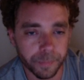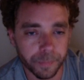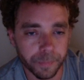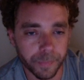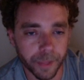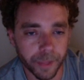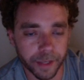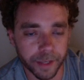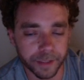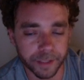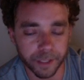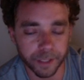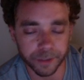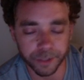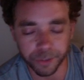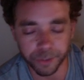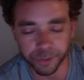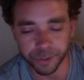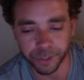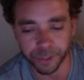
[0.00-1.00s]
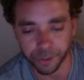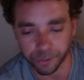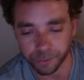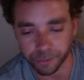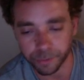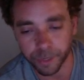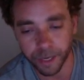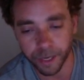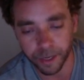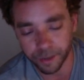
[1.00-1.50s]
And it's now
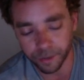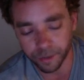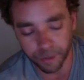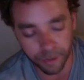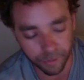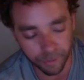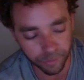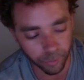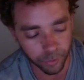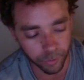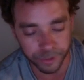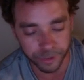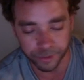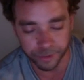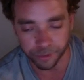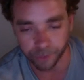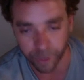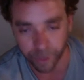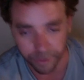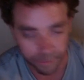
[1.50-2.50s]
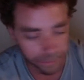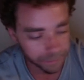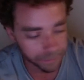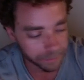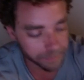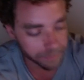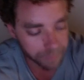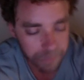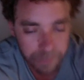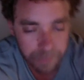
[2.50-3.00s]
2-2. And he of course he's correct.
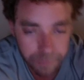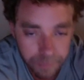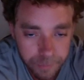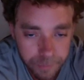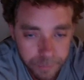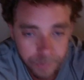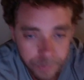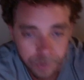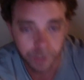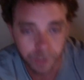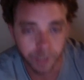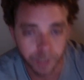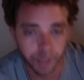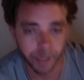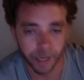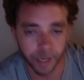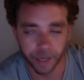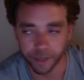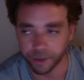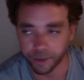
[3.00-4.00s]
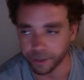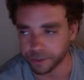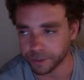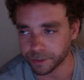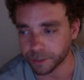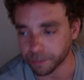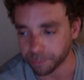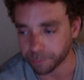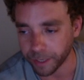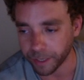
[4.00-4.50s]
And he
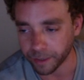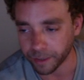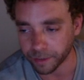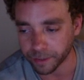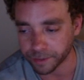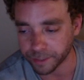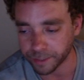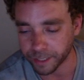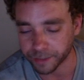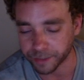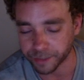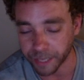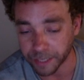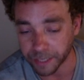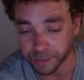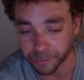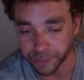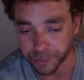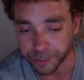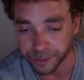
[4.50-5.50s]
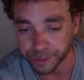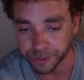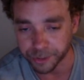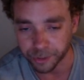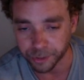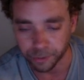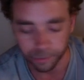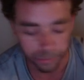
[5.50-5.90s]
doesn't complain unless he actually has a reason to.